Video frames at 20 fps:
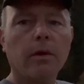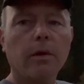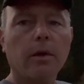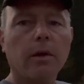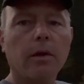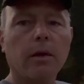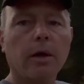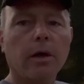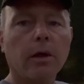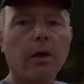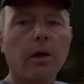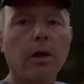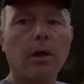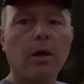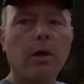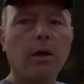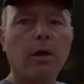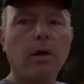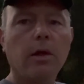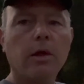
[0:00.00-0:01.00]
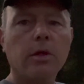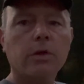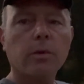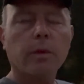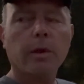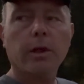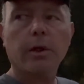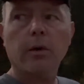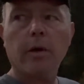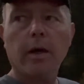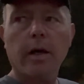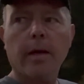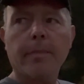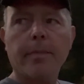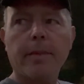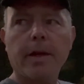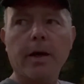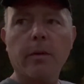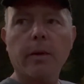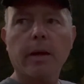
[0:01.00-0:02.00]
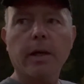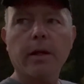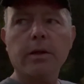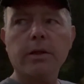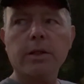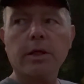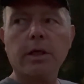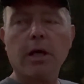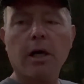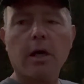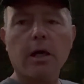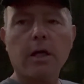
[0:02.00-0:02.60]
there. So we're going to go up that way. There's a car